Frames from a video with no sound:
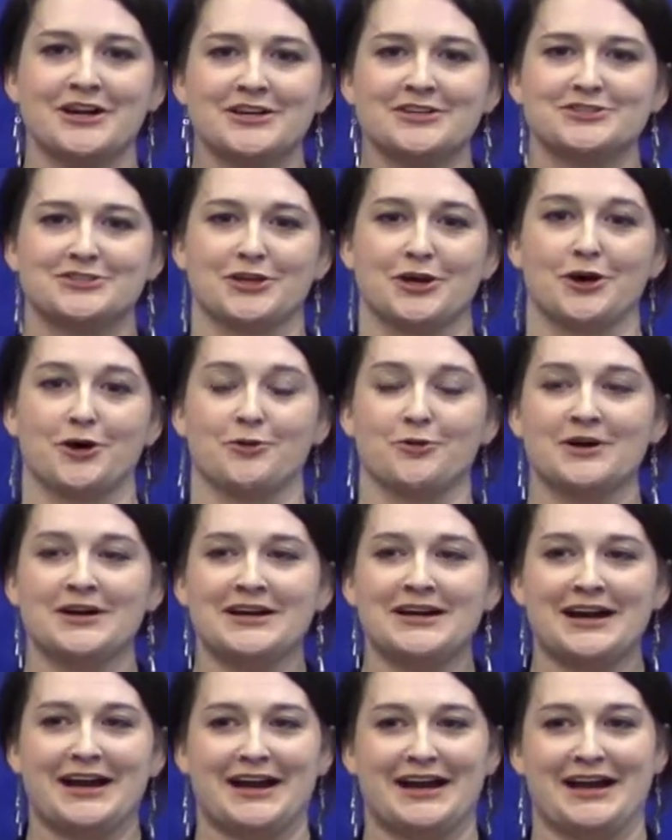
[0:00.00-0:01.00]
So
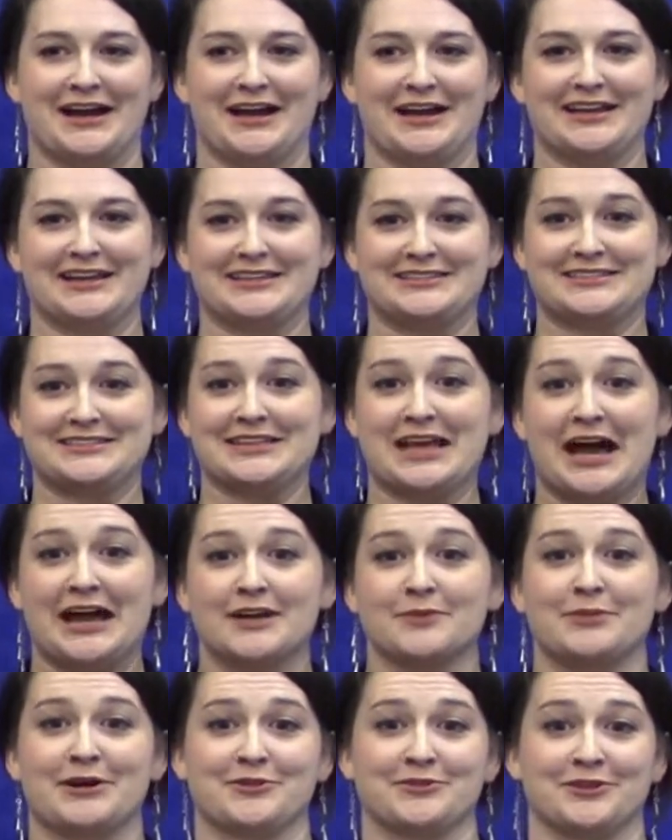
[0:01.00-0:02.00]
it's not
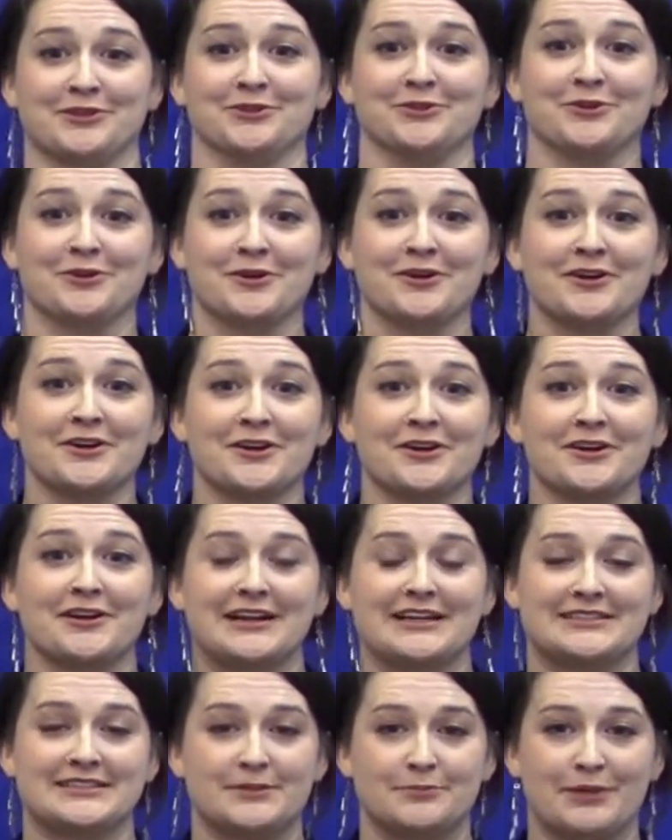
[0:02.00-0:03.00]
about the learner,
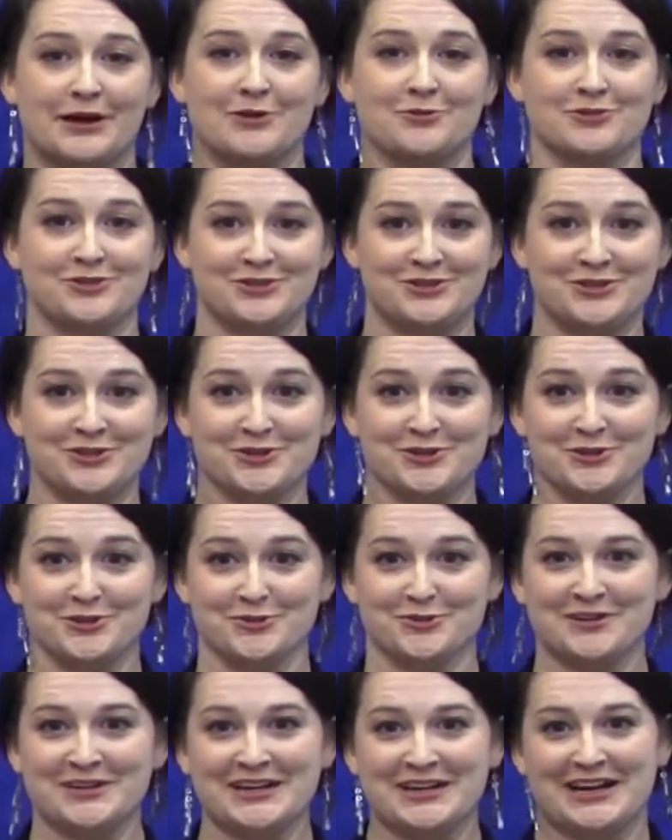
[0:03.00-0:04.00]
it's about
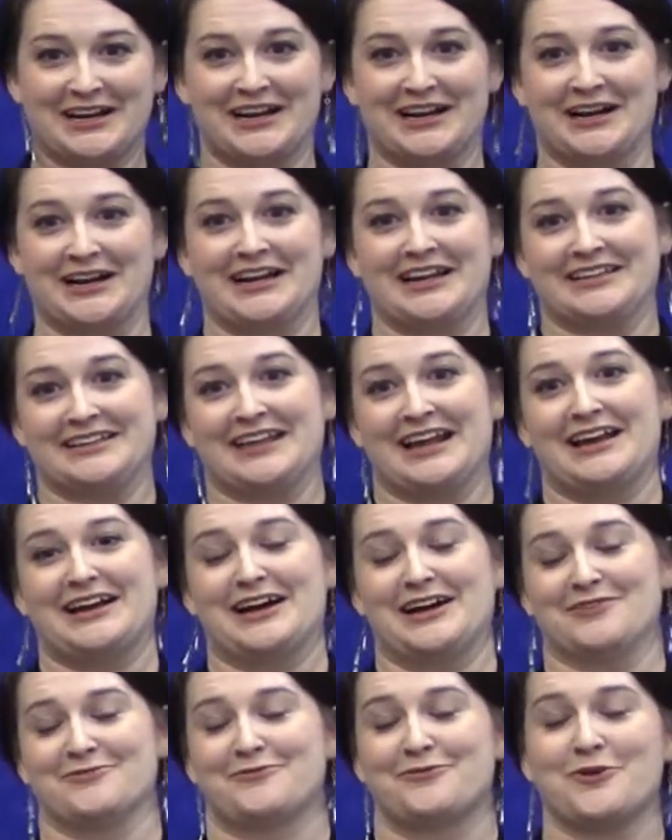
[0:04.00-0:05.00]
you. And
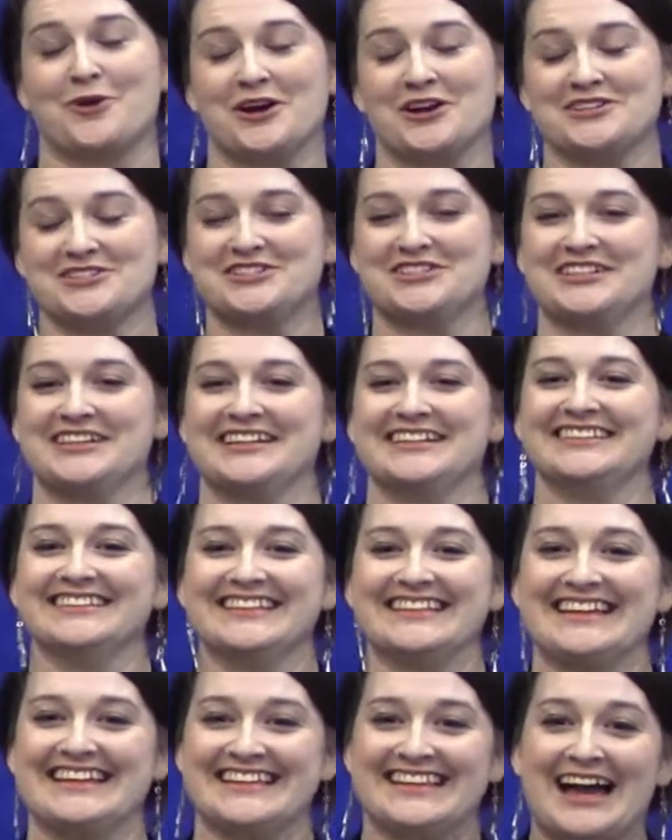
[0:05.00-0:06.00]

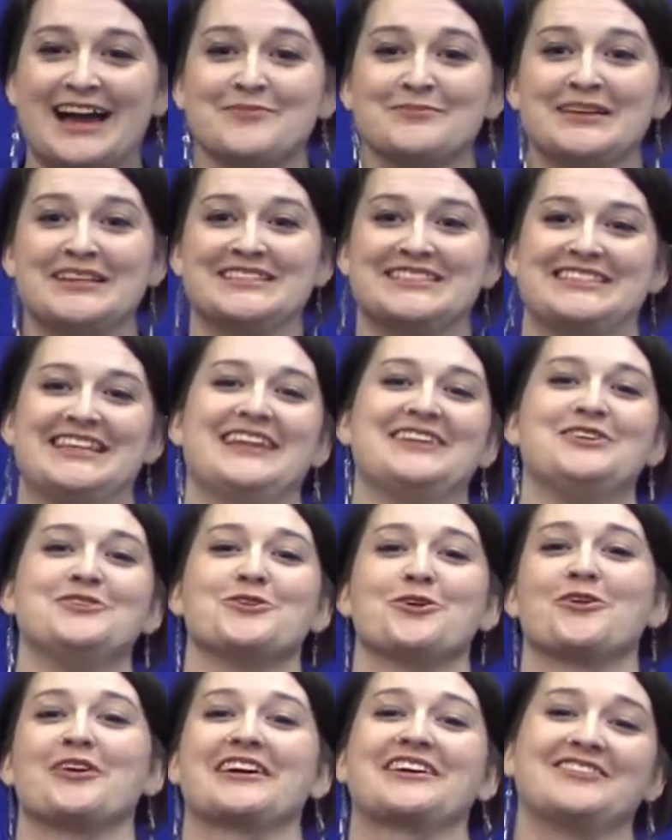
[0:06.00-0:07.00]
unfortunately, that means that
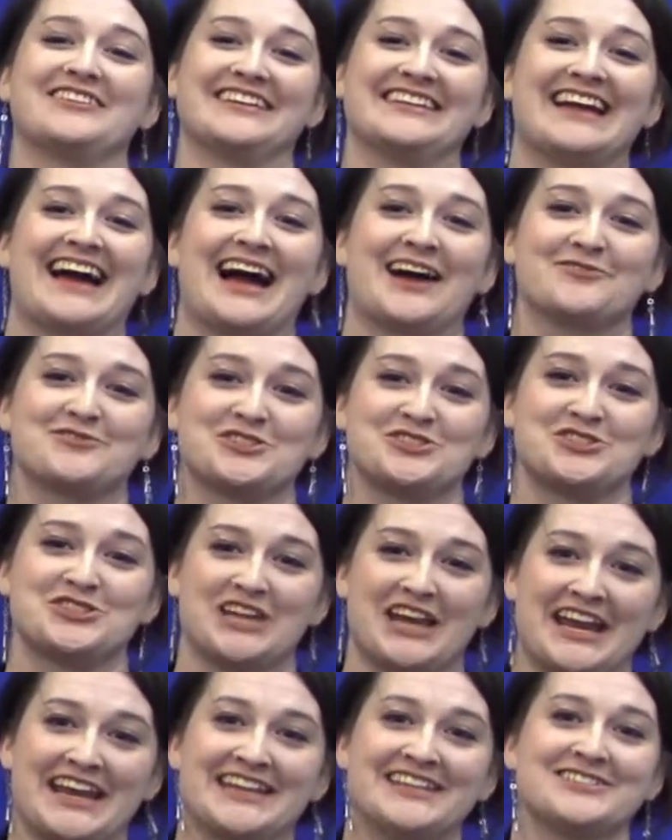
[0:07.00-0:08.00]
you're going to have to
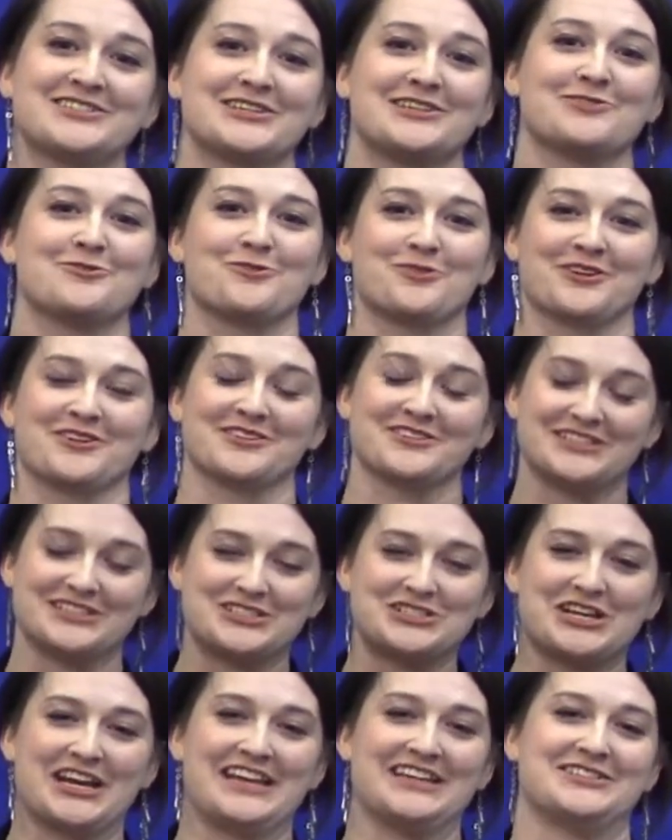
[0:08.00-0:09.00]
change in order to
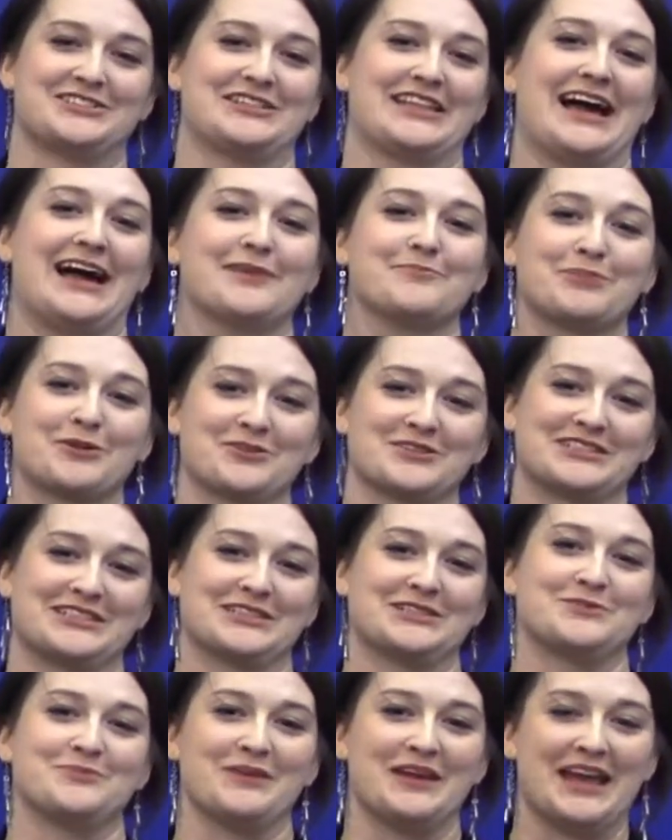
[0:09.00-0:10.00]
change that
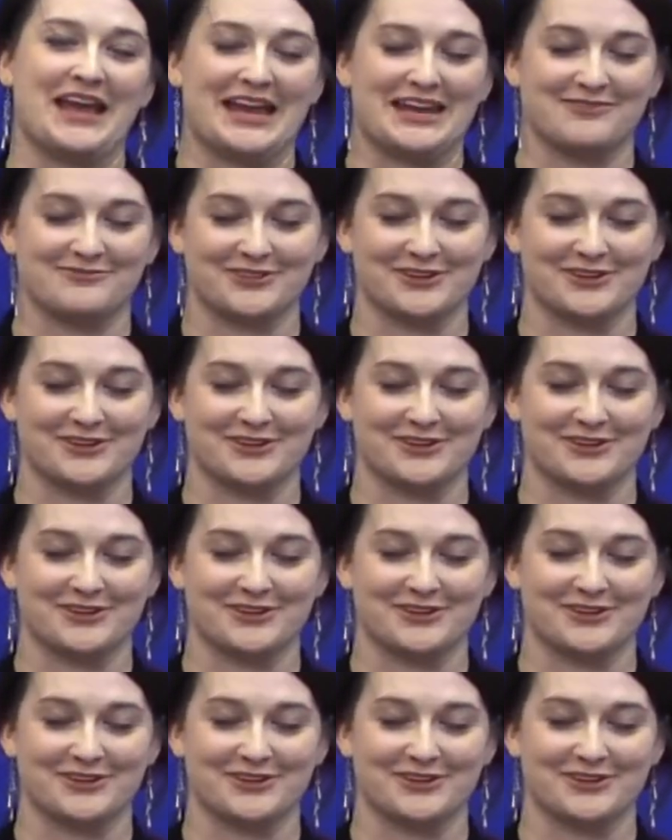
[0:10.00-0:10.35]
person's behavior.